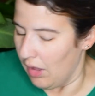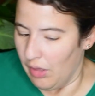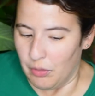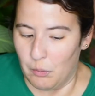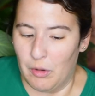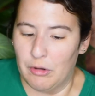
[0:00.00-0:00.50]

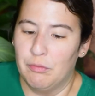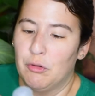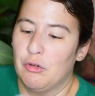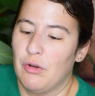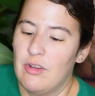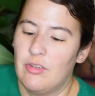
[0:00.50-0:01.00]
The water
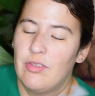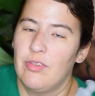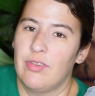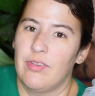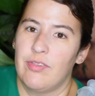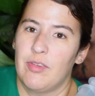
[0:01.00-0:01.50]
filtration
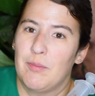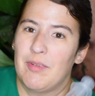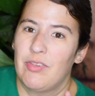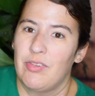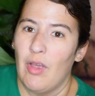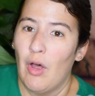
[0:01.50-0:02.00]
system
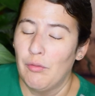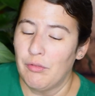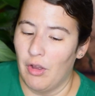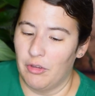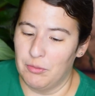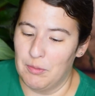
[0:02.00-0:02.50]
itself
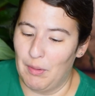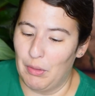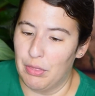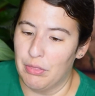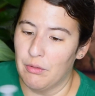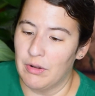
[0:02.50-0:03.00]
cost me
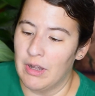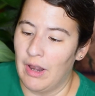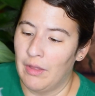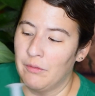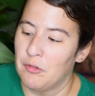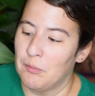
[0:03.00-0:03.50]
about
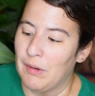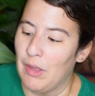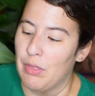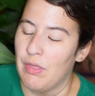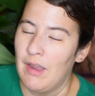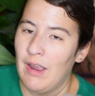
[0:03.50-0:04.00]
$30, but
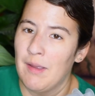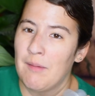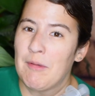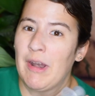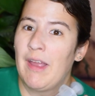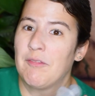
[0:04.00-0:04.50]
I think
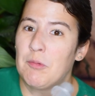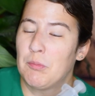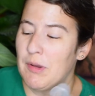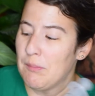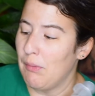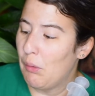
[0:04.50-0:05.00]
I'm gonna have to
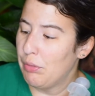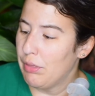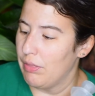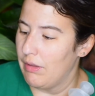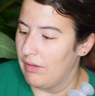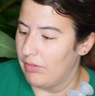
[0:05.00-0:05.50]
bring both
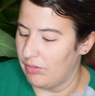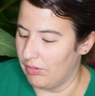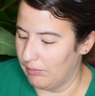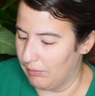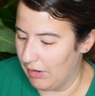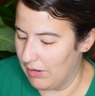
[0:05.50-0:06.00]
of
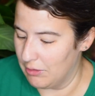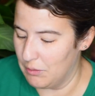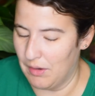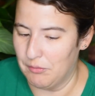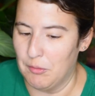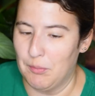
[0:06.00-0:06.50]
these, right? You
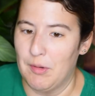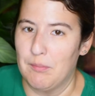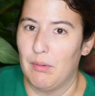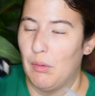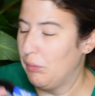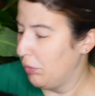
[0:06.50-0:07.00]
have to
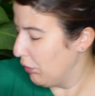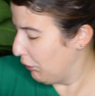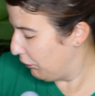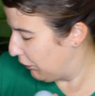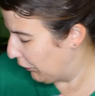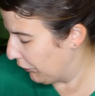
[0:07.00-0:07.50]
bring both the
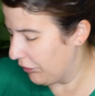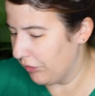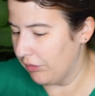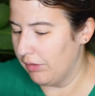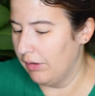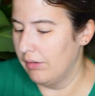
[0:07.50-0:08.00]

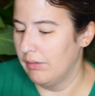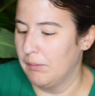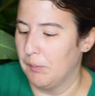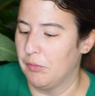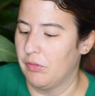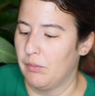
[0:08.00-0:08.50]
filter,
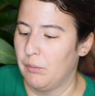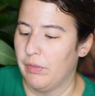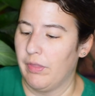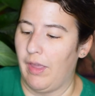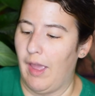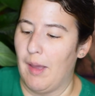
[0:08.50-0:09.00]
whoops,
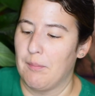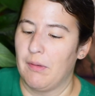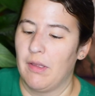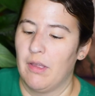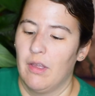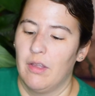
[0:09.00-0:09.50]
with the cap,
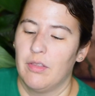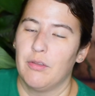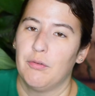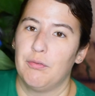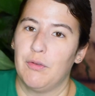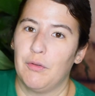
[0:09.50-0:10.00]

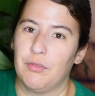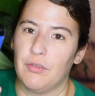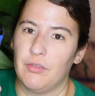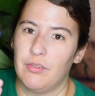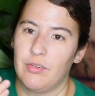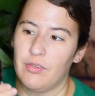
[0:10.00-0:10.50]
the
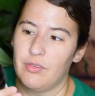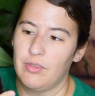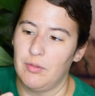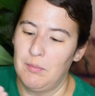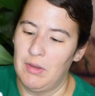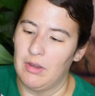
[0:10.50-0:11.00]
filter
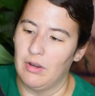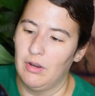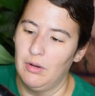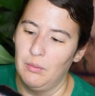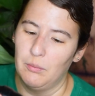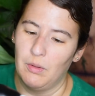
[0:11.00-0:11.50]
system
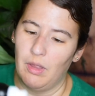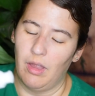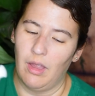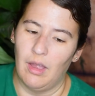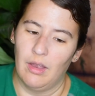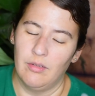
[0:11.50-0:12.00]
here
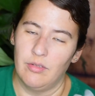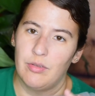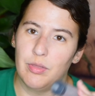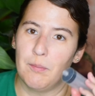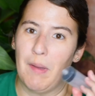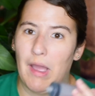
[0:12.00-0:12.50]
and
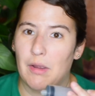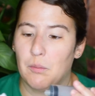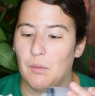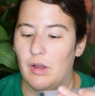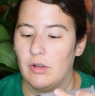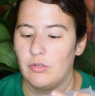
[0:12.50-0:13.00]
the
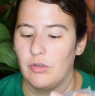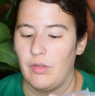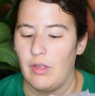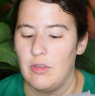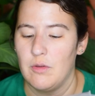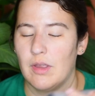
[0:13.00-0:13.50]
backwash, so
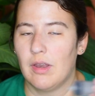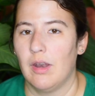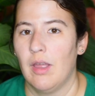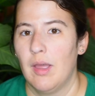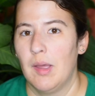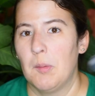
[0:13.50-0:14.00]
that you
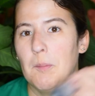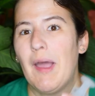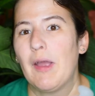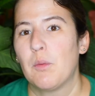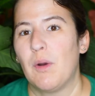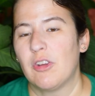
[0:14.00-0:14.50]
can
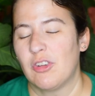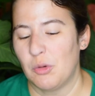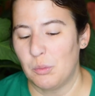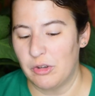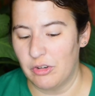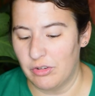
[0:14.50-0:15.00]
backwash
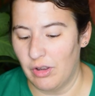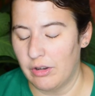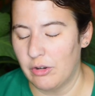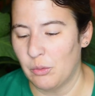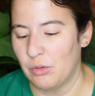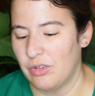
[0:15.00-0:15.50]
it when you're
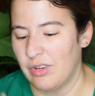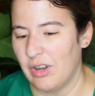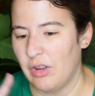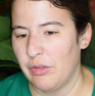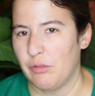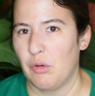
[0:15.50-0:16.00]
done in order to get
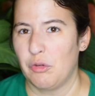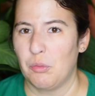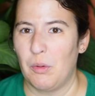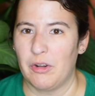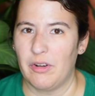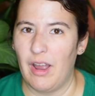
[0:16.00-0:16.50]
all the gross
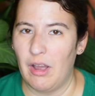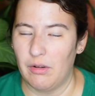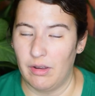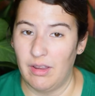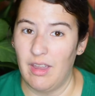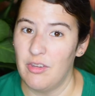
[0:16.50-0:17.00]
water
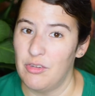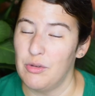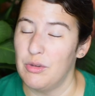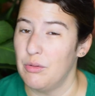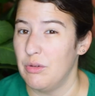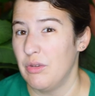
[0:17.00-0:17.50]
out in case
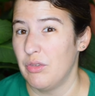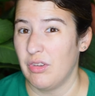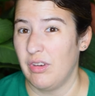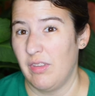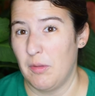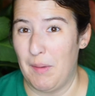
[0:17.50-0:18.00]
you do use
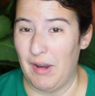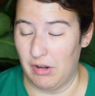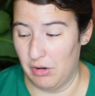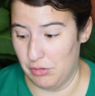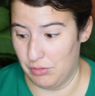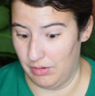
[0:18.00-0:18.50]
it in the back
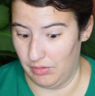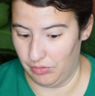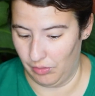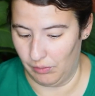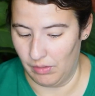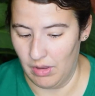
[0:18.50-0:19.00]
country.
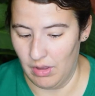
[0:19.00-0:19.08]
So